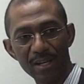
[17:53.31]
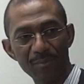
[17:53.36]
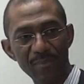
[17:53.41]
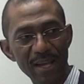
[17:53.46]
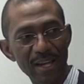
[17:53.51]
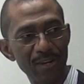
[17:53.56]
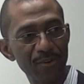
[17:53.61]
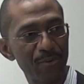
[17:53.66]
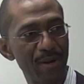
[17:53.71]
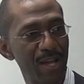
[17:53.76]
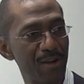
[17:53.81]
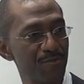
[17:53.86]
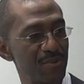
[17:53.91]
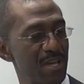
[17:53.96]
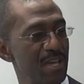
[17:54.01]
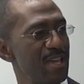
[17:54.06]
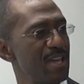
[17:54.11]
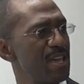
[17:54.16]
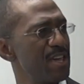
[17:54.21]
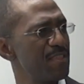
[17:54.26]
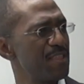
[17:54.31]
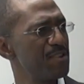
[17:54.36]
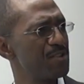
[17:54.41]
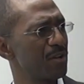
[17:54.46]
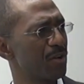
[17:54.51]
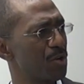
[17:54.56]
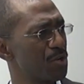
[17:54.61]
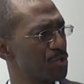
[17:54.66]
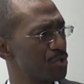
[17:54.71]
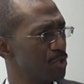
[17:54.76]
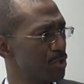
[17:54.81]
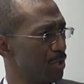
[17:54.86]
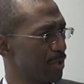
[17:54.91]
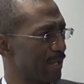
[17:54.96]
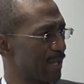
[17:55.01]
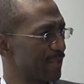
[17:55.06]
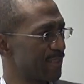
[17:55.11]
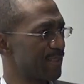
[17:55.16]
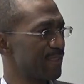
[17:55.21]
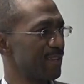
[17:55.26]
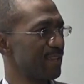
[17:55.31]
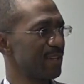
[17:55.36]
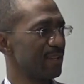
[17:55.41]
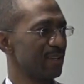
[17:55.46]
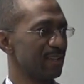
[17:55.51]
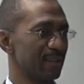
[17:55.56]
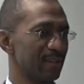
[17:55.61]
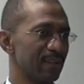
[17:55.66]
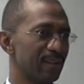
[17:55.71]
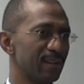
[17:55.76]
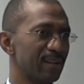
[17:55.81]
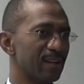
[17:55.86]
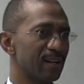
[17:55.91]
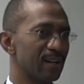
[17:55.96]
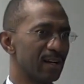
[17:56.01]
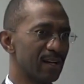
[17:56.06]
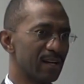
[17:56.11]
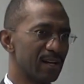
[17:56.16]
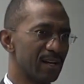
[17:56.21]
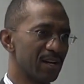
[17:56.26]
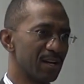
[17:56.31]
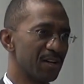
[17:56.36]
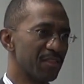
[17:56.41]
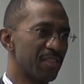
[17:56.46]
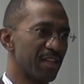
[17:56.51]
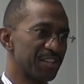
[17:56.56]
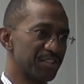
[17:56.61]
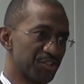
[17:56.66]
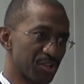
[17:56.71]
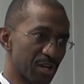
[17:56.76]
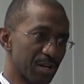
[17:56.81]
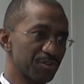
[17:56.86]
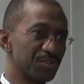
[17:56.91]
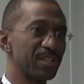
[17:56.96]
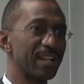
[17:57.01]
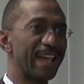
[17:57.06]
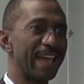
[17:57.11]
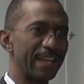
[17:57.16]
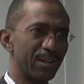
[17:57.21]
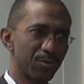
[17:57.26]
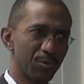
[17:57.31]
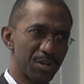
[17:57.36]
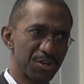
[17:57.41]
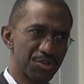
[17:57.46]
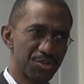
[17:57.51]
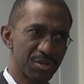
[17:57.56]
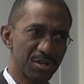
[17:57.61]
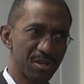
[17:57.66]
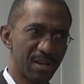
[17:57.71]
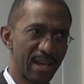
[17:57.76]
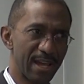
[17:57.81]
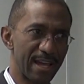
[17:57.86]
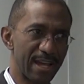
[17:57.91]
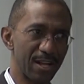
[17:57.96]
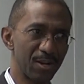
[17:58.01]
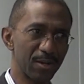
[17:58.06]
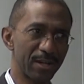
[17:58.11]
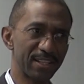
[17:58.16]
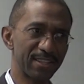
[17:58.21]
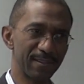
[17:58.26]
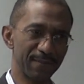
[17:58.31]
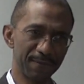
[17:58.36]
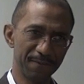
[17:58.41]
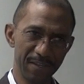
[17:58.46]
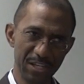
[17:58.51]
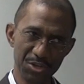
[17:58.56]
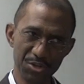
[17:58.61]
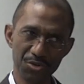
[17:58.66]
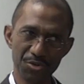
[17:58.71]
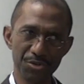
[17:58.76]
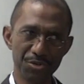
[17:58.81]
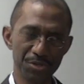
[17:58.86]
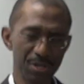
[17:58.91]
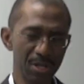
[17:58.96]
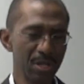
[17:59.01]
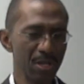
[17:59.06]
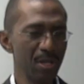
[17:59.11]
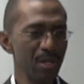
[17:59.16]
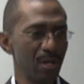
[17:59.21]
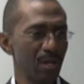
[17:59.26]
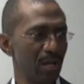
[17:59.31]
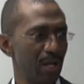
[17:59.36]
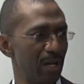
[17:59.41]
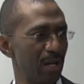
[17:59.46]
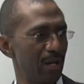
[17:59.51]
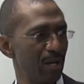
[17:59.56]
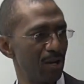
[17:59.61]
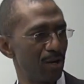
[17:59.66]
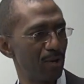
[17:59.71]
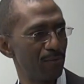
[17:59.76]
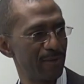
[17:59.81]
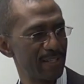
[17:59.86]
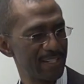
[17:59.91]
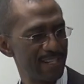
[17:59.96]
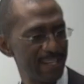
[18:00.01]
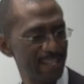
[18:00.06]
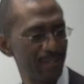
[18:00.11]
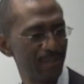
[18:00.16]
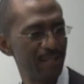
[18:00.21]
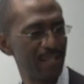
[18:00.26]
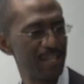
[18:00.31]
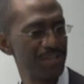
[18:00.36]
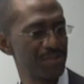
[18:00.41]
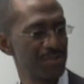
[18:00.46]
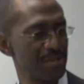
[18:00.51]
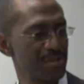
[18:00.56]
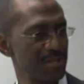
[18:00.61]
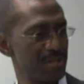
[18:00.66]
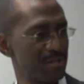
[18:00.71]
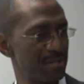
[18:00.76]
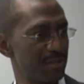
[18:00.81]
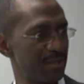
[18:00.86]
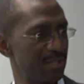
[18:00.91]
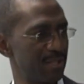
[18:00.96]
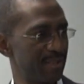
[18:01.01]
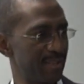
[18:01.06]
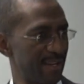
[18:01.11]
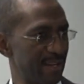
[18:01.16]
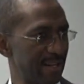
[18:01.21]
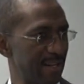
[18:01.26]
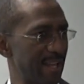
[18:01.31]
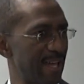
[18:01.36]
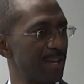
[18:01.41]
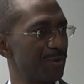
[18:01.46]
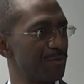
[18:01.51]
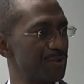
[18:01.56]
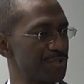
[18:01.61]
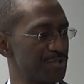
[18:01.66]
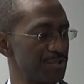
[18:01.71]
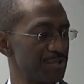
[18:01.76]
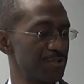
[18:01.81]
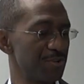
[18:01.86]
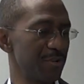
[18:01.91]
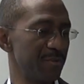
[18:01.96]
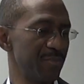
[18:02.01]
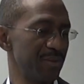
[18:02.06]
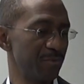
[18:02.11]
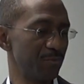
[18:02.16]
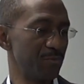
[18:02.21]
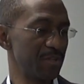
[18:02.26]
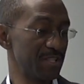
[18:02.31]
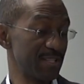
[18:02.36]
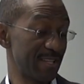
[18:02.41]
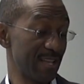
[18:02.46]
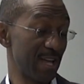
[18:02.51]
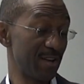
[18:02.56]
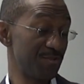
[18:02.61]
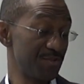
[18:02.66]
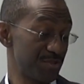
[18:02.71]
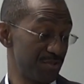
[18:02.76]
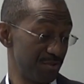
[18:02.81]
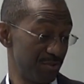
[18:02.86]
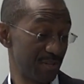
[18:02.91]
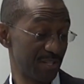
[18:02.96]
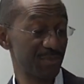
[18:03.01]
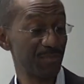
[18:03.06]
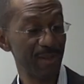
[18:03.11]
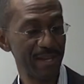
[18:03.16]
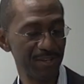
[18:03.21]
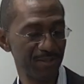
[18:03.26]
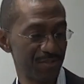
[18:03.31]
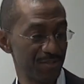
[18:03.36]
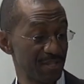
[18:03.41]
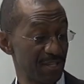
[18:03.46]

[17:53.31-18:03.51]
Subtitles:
background, then you're going to look at that child's language, look at the features of articulation in that language, determine which sounds you expect to